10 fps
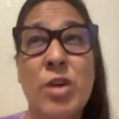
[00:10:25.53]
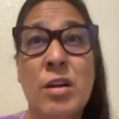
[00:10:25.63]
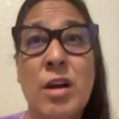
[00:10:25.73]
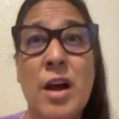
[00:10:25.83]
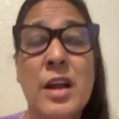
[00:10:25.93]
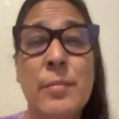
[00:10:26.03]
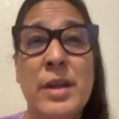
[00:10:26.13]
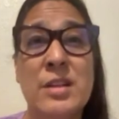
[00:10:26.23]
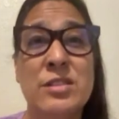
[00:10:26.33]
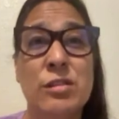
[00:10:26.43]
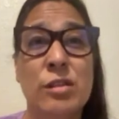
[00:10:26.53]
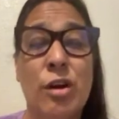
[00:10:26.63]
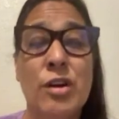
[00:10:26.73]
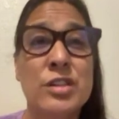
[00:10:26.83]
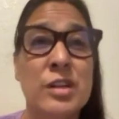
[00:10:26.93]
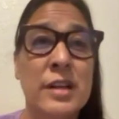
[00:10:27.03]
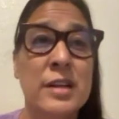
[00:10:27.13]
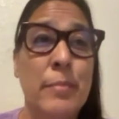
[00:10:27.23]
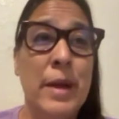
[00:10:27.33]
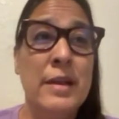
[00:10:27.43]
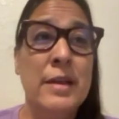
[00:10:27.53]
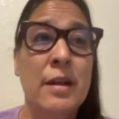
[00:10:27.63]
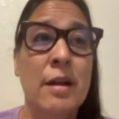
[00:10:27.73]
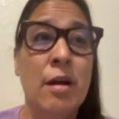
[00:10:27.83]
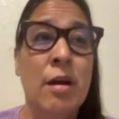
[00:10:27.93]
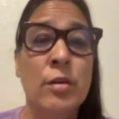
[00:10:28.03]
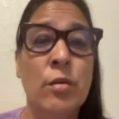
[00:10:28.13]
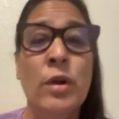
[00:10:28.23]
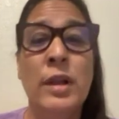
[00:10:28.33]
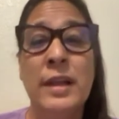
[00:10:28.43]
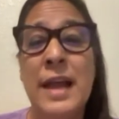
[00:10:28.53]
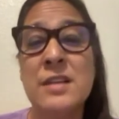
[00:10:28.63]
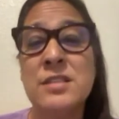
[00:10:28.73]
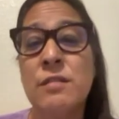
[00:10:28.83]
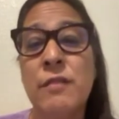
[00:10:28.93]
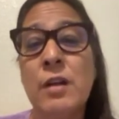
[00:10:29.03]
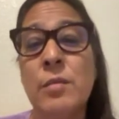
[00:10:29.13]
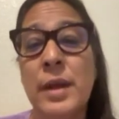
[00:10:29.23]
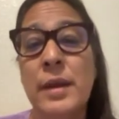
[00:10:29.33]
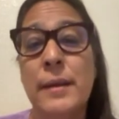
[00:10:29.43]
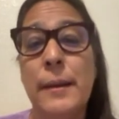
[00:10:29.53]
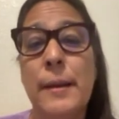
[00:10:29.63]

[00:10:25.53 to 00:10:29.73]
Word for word: economy is largely dependent on oil and gas development,